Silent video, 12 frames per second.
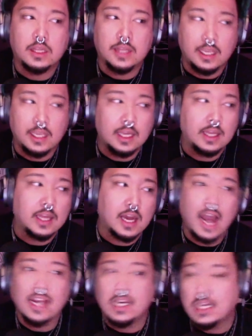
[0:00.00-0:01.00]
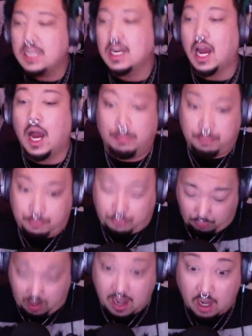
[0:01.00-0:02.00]
thinking that I need a
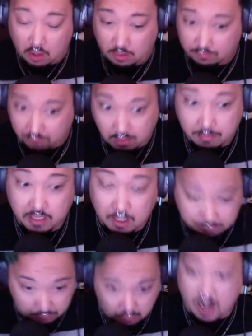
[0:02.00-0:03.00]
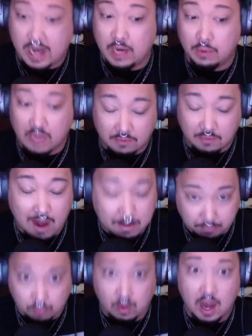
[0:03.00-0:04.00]
prayer in front of me to pray whenever I
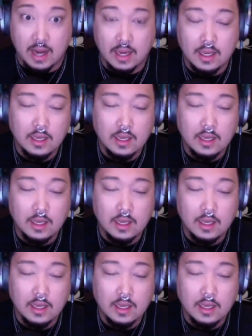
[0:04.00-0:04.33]
pray.